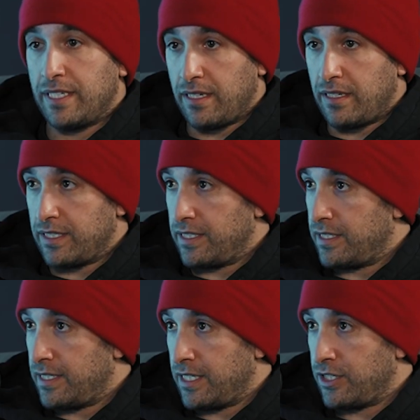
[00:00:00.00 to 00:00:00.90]
conscious
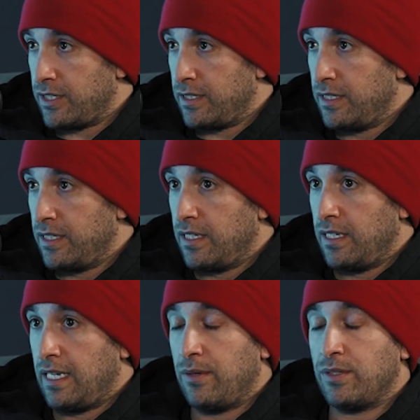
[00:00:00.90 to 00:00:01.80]
decision,
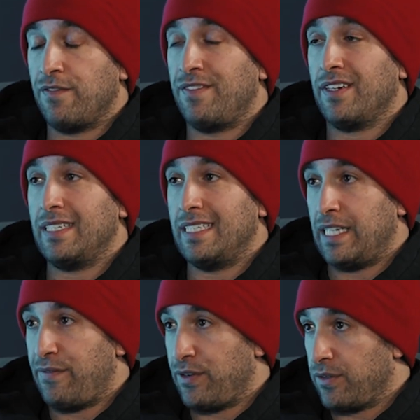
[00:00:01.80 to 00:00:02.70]
and it was a very
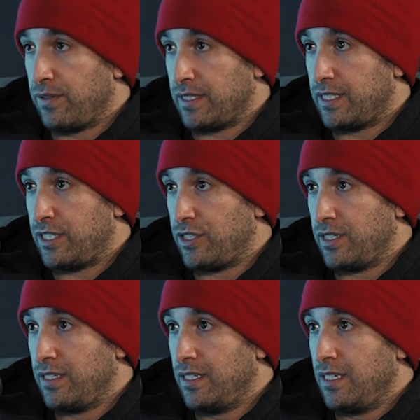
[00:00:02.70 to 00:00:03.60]
difficult
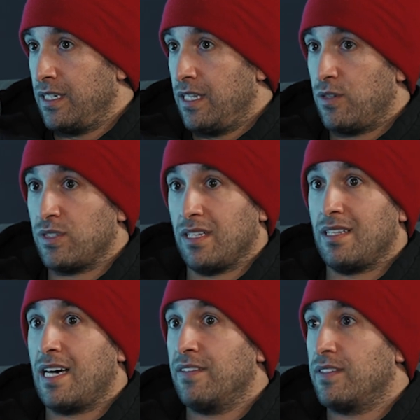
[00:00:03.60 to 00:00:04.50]
decision. There's a
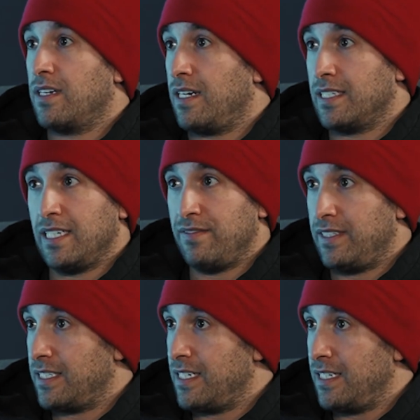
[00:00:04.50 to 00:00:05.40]
lot of cognitive
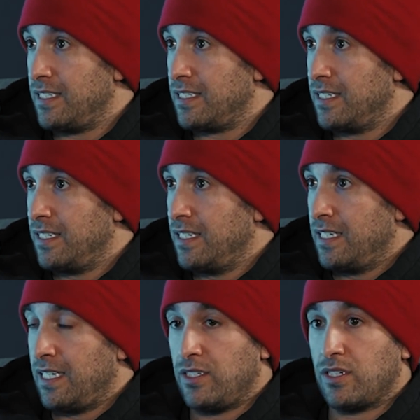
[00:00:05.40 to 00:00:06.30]
dissonance
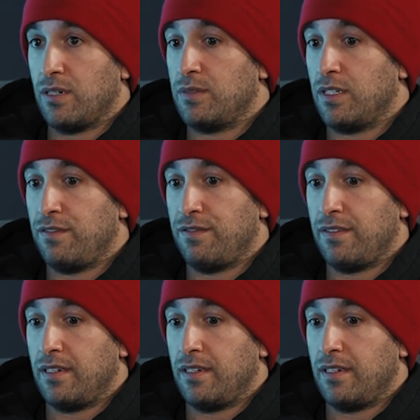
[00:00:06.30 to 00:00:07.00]
in terms of